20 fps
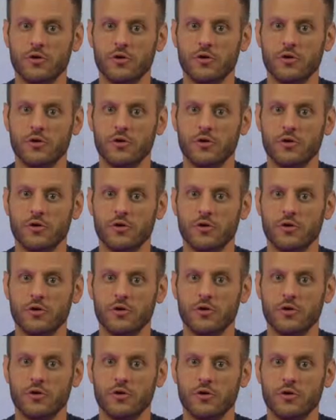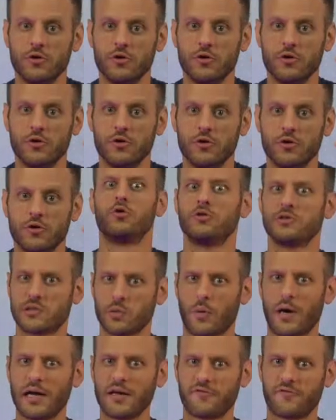will happen, whose
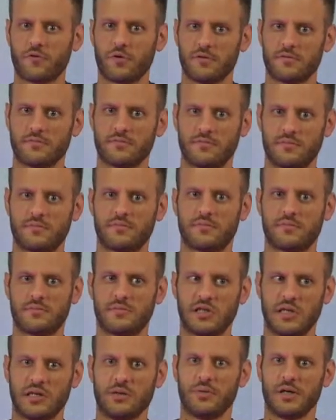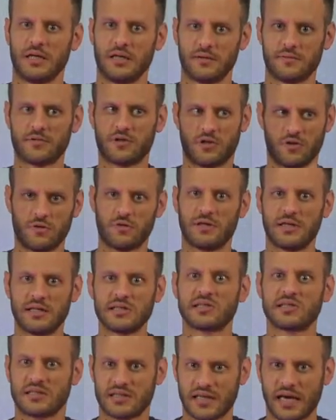wife will she be to
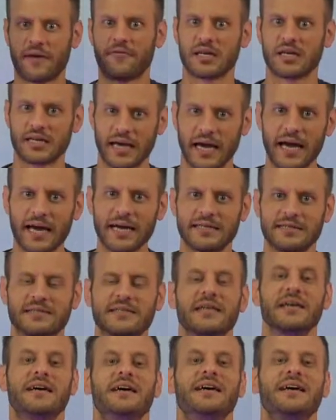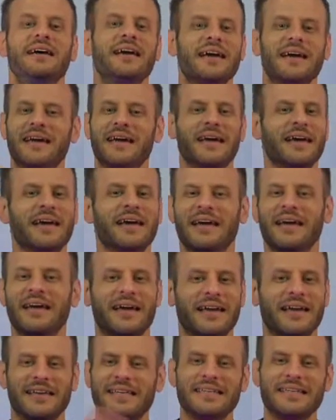these 7 guys?
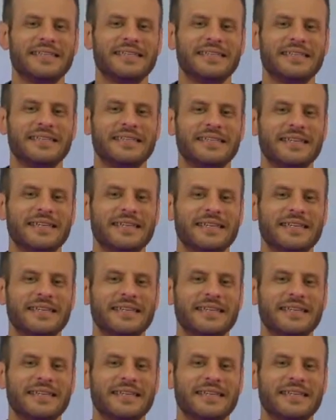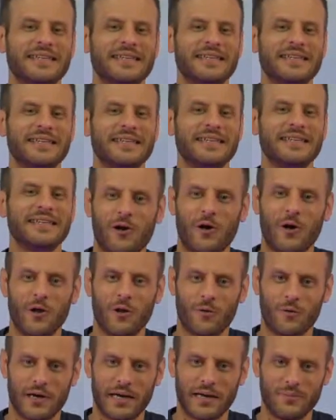And he kind of blows that all
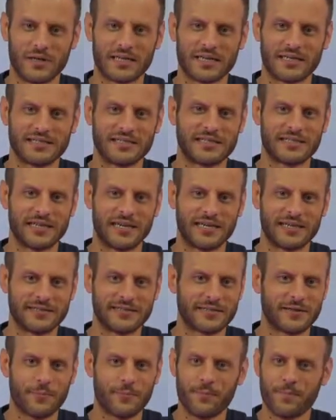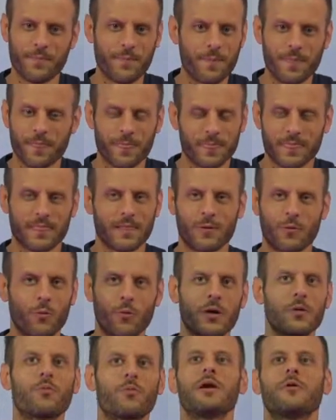away, because he says,
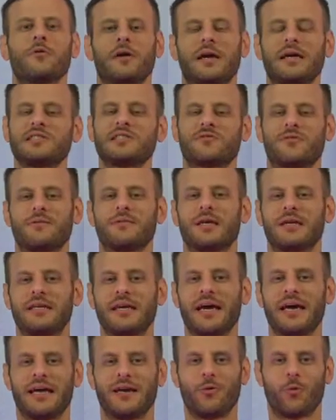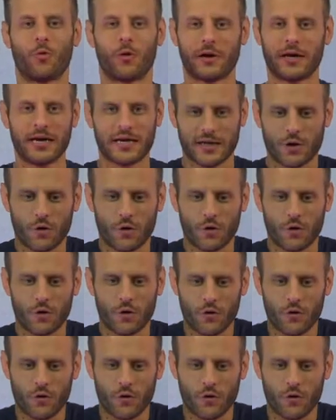when we raise from the dead, we're not
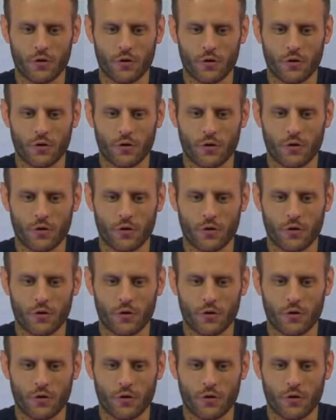going to